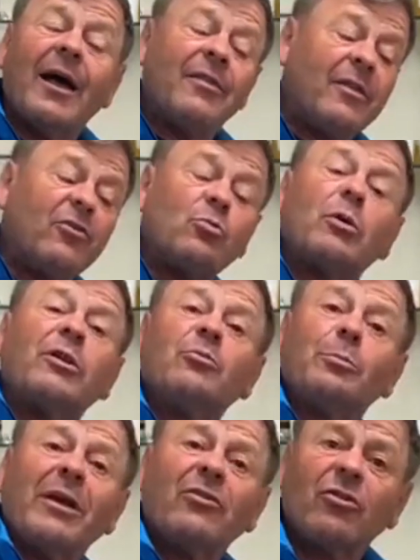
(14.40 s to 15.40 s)
This one is
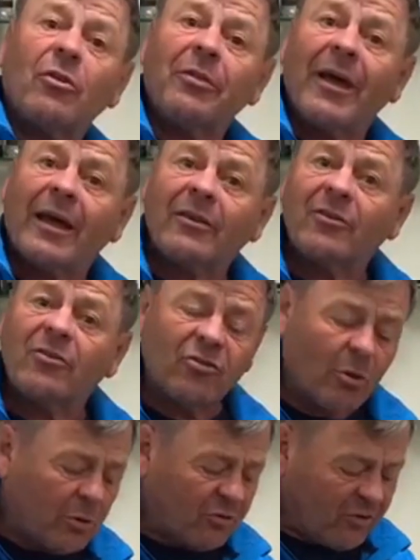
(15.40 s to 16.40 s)
based on that.
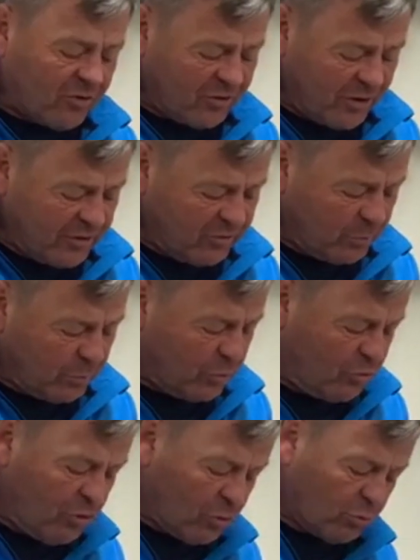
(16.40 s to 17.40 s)
So it's designed to
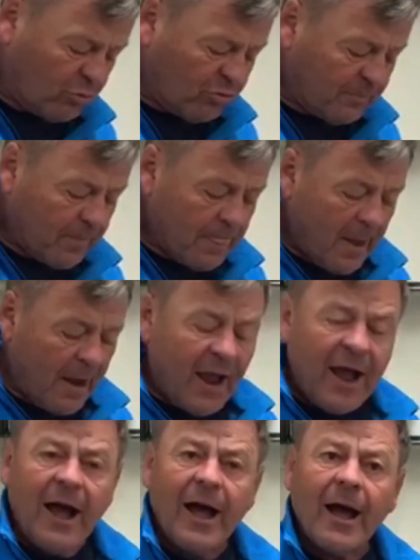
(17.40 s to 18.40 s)
produce
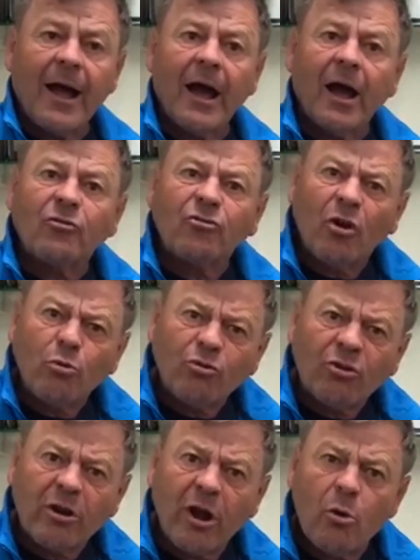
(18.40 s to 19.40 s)
a
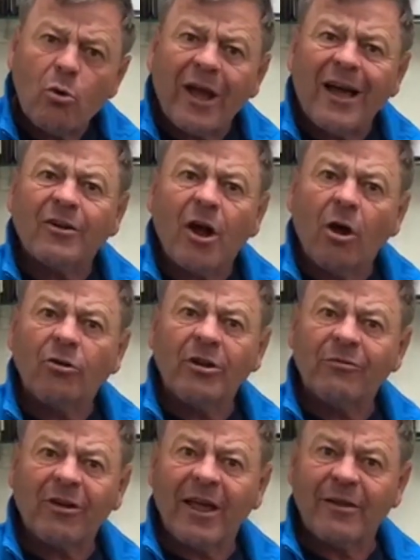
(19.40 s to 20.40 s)
toasted oak and honey
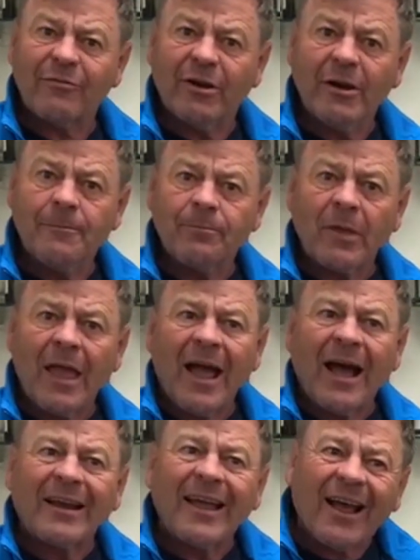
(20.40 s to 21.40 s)
flavour,
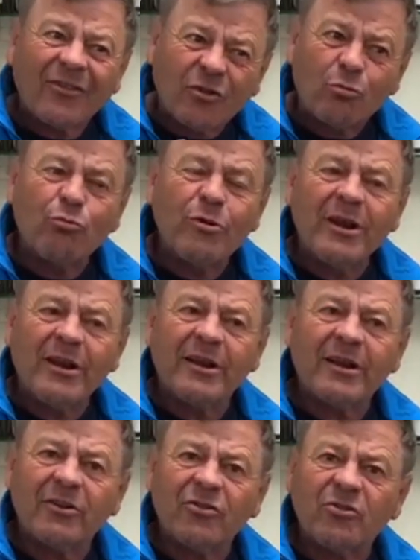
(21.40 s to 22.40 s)
and it has a really
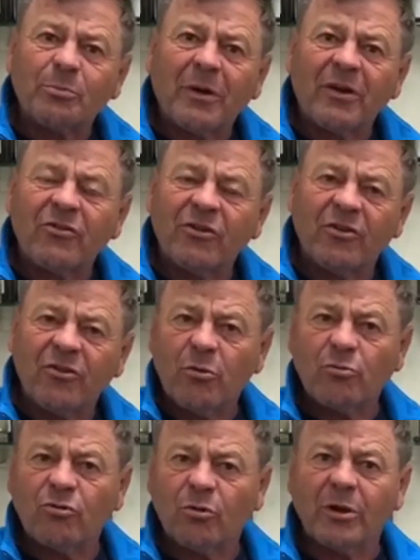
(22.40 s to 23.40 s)
nice spicy
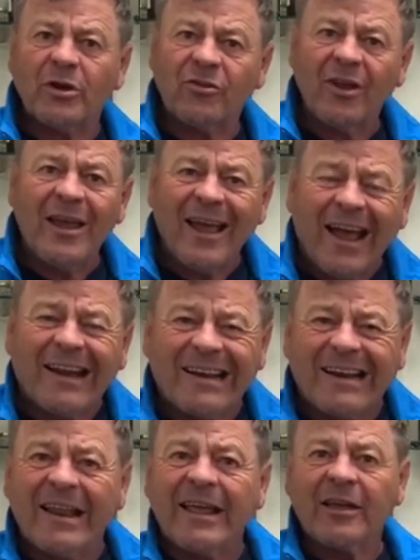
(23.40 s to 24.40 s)
tone to it
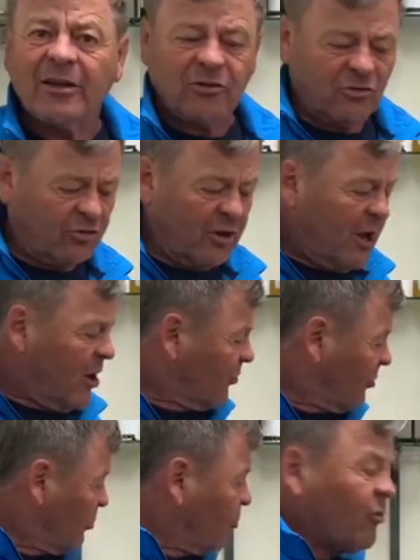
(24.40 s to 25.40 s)
and lingers.
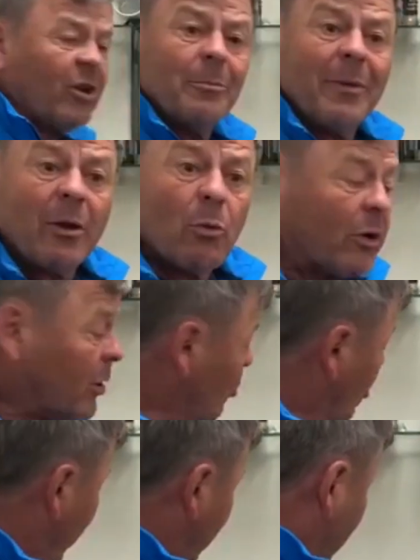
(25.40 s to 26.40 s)
So I'm just going to make one
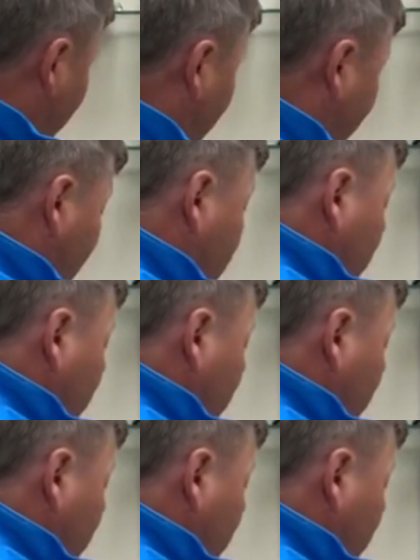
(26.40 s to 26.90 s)
up quickly here